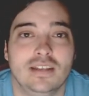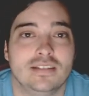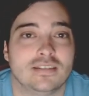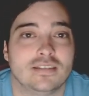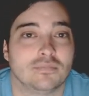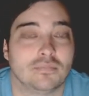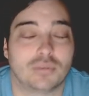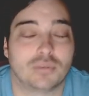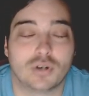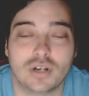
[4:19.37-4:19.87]
It's
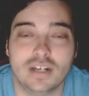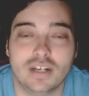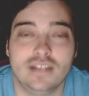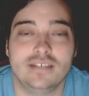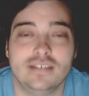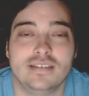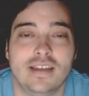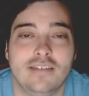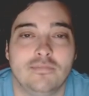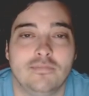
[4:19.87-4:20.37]
a pretty
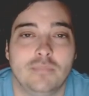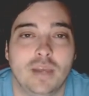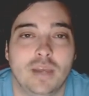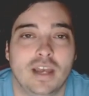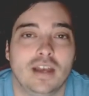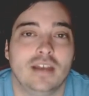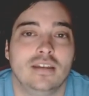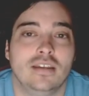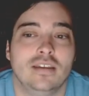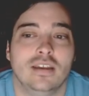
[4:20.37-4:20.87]
safe
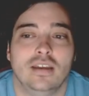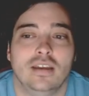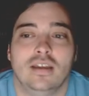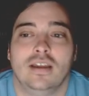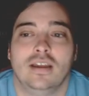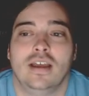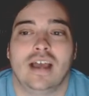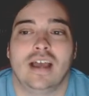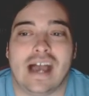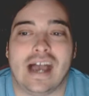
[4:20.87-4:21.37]
bet.
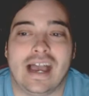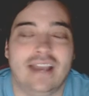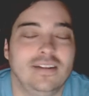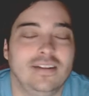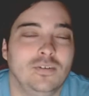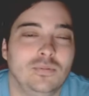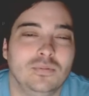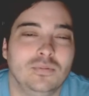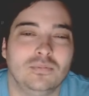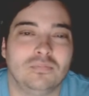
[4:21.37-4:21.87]
I
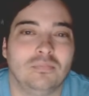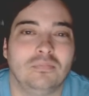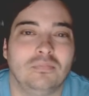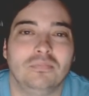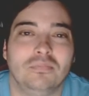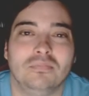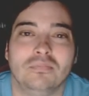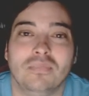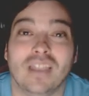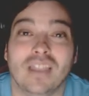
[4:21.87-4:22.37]
don't
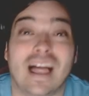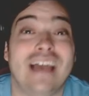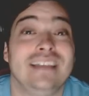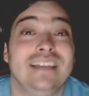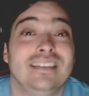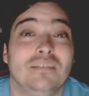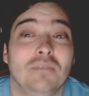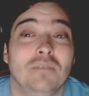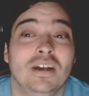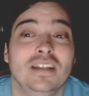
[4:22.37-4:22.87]

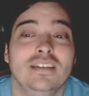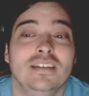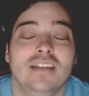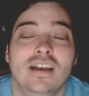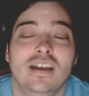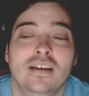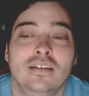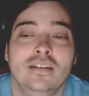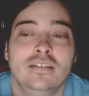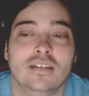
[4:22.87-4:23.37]
like the money
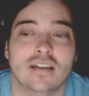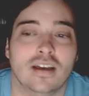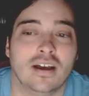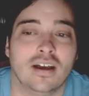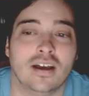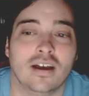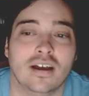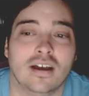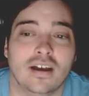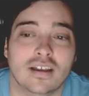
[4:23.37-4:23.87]
line
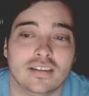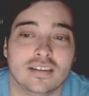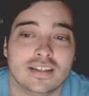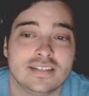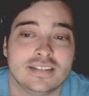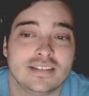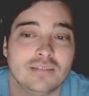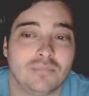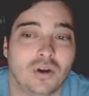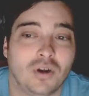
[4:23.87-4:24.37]
uh,
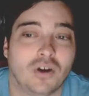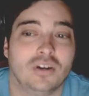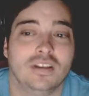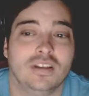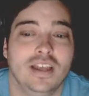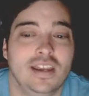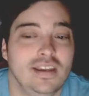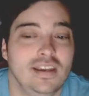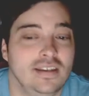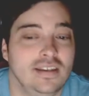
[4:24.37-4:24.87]
unless I'm
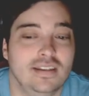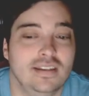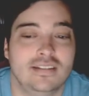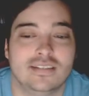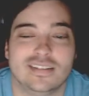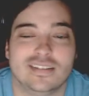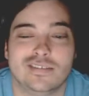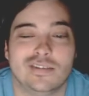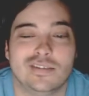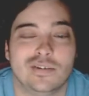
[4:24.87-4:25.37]
parlaying it
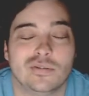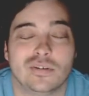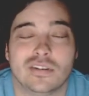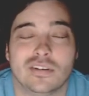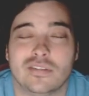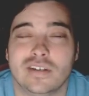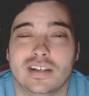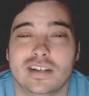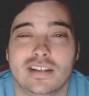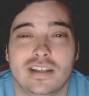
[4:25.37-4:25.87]
in a two or
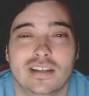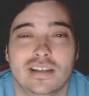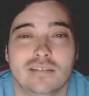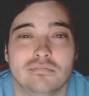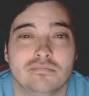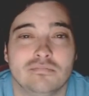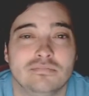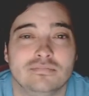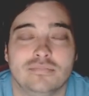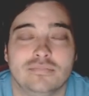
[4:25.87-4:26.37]
three
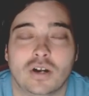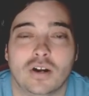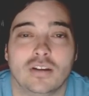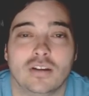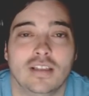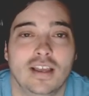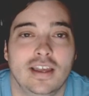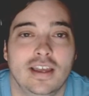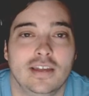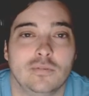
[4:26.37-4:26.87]
team
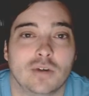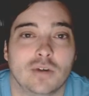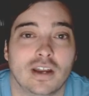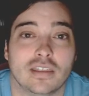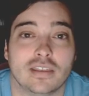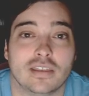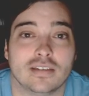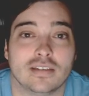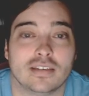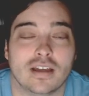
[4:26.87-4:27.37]
parlay where I
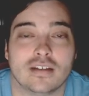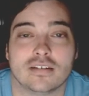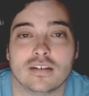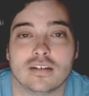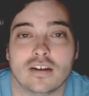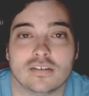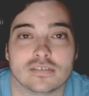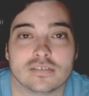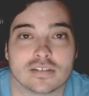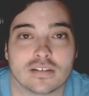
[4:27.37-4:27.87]
think the
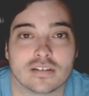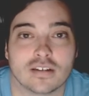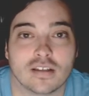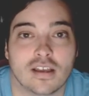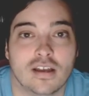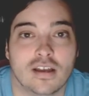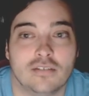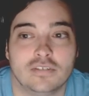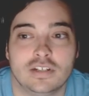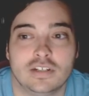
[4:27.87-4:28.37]
underdogs are going to
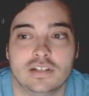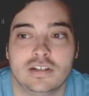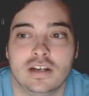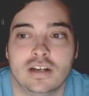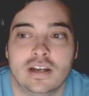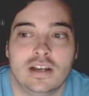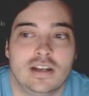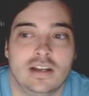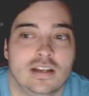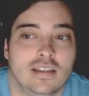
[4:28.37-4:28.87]
cover.
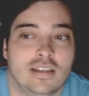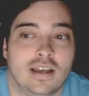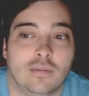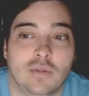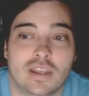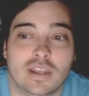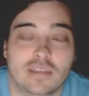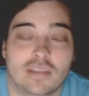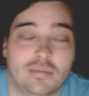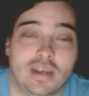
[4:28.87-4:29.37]
That
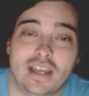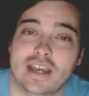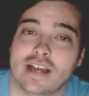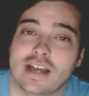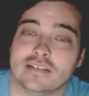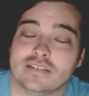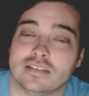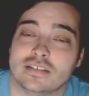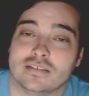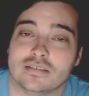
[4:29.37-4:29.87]
way the
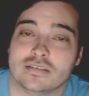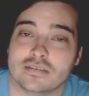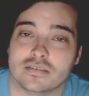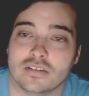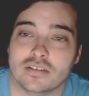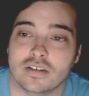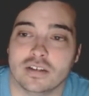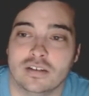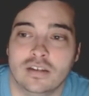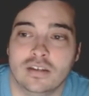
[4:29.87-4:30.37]
payout's just as
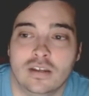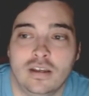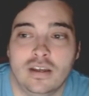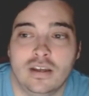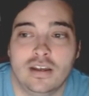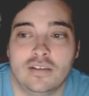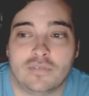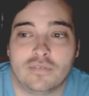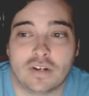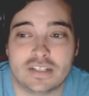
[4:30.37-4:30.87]
good.
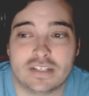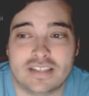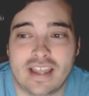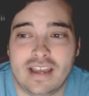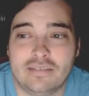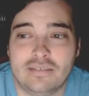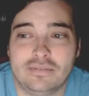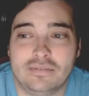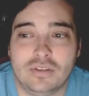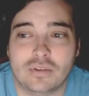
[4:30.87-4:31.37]
First
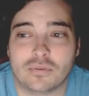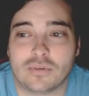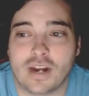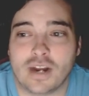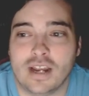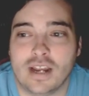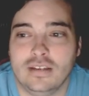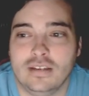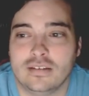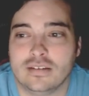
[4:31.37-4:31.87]
half on the
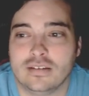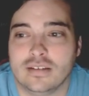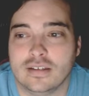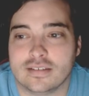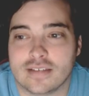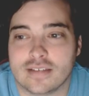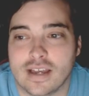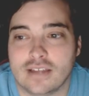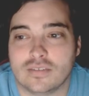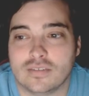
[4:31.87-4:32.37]
right,
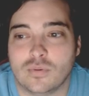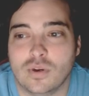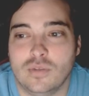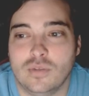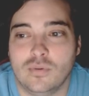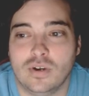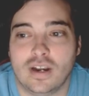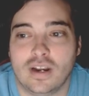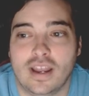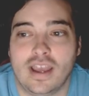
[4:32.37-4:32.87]
it's got
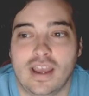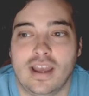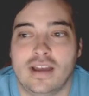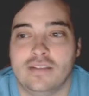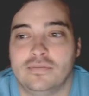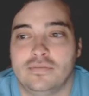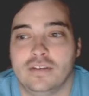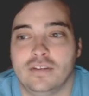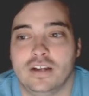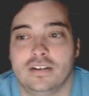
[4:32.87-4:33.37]
21 and a
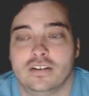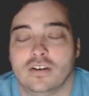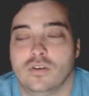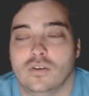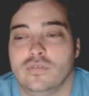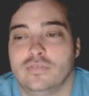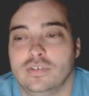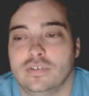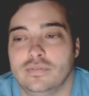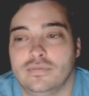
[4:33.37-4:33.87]
half under
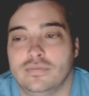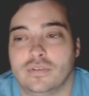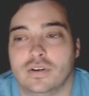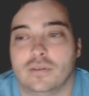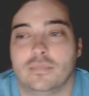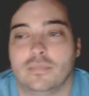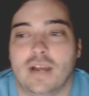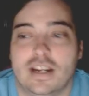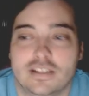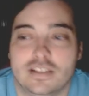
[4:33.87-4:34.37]
over for
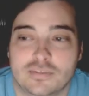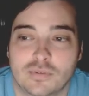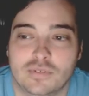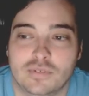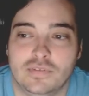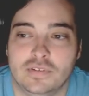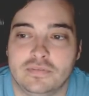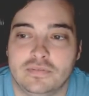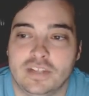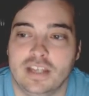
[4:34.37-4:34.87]
minus
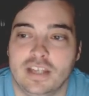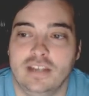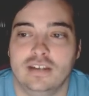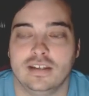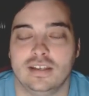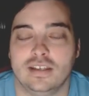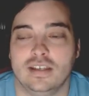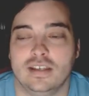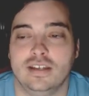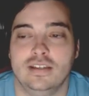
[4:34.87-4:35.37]
115.
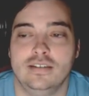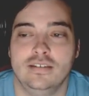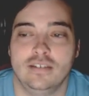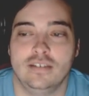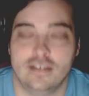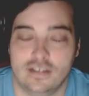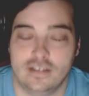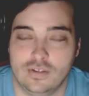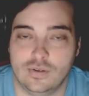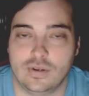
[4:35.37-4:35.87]
Again,
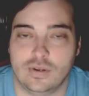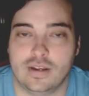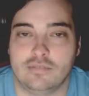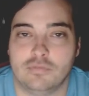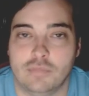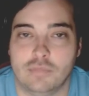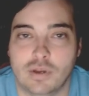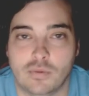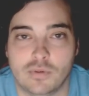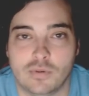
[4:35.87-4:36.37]
you would have
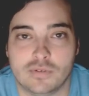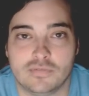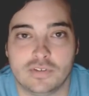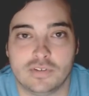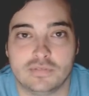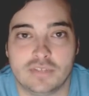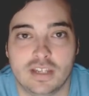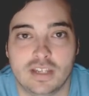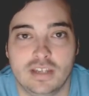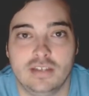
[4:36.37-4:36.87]
to bet
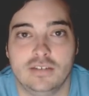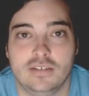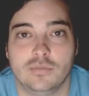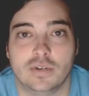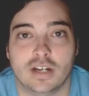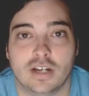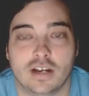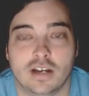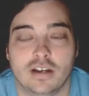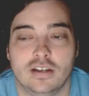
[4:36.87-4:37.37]
115 to
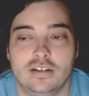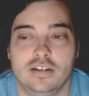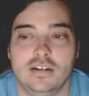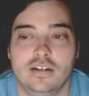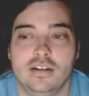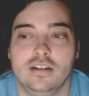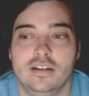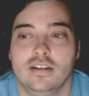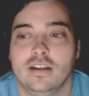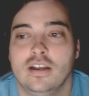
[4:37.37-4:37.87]
win
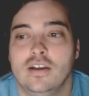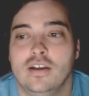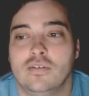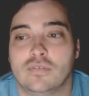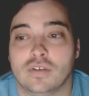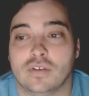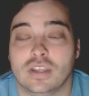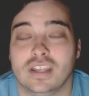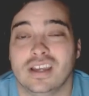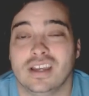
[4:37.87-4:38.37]
100
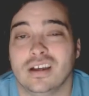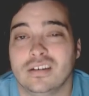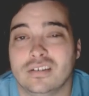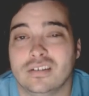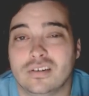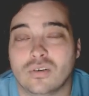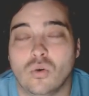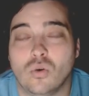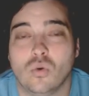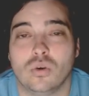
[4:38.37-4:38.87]
for the
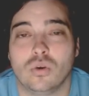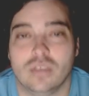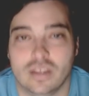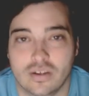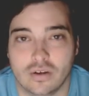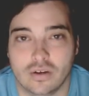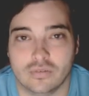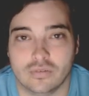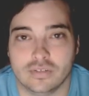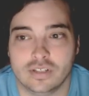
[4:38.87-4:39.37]
under or the
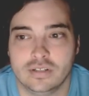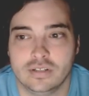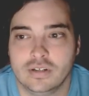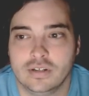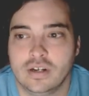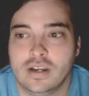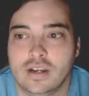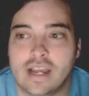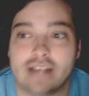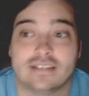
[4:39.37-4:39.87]
over.
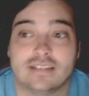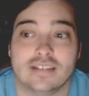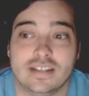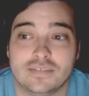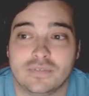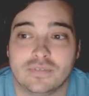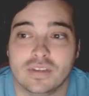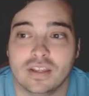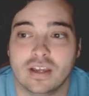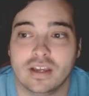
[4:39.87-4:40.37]
Actually, that's
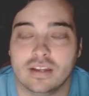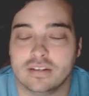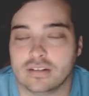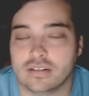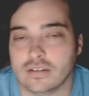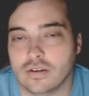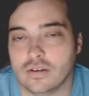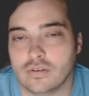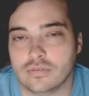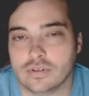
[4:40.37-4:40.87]
for the under.
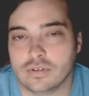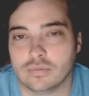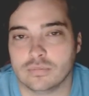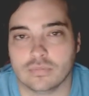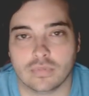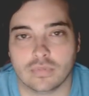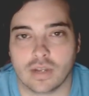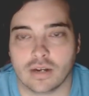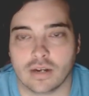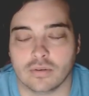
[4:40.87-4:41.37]
The over,
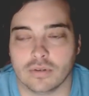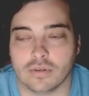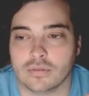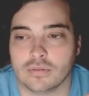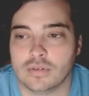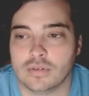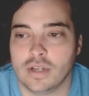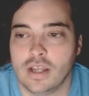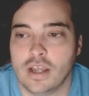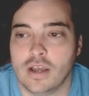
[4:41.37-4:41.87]
I don't know.
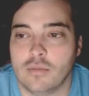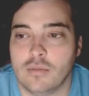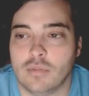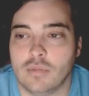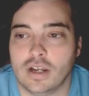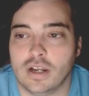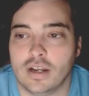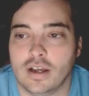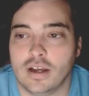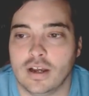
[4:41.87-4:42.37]

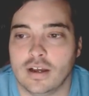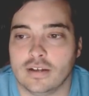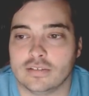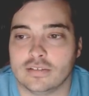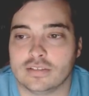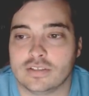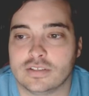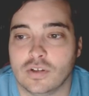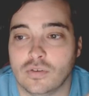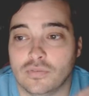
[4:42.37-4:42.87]
But uh,
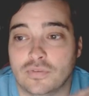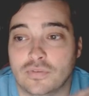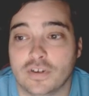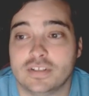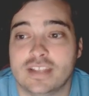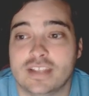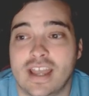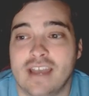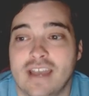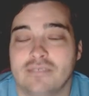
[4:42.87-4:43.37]
so the
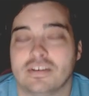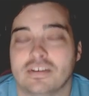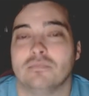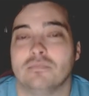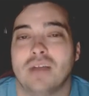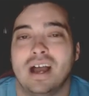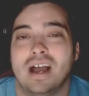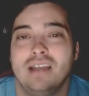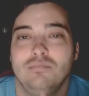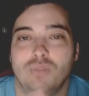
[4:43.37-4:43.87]
first half
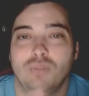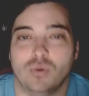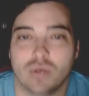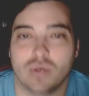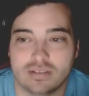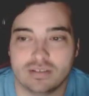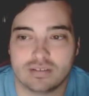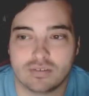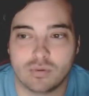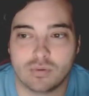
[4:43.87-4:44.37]
combined
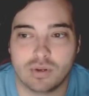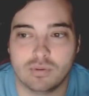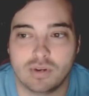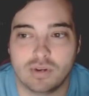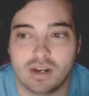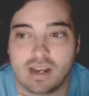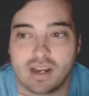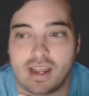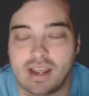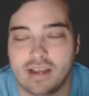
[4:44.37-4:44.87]
points, 21
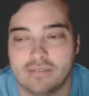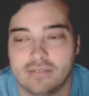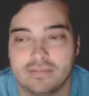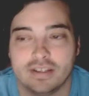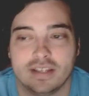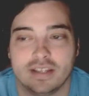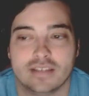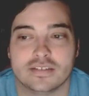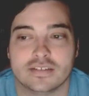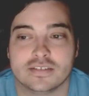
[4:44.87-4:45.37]
and a half.
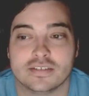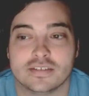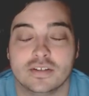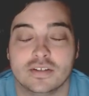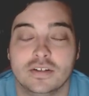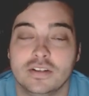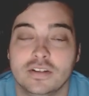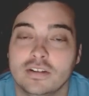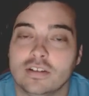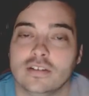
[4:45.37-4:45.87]
Again, there's the
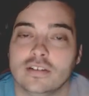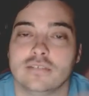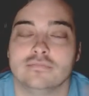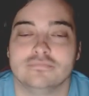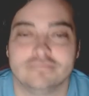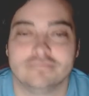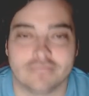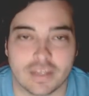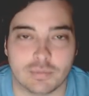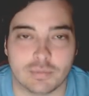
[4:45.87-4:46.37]
hook.
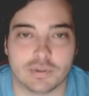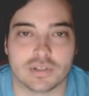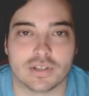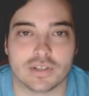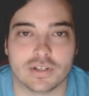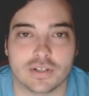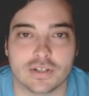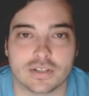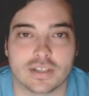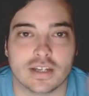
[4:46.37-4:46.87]
They put the
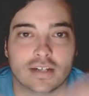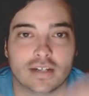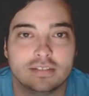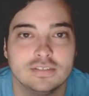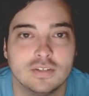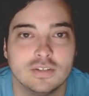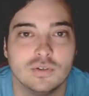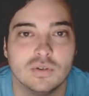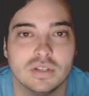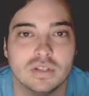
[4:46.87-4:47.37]
hook there,
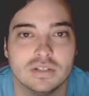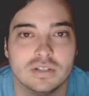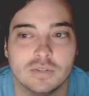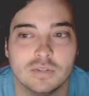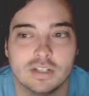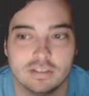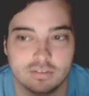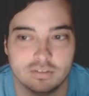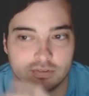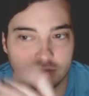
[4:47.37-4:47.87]
so you either
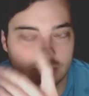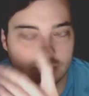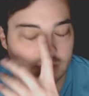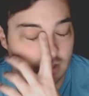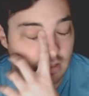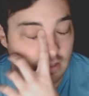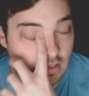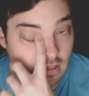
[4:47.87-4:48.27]
win or lose.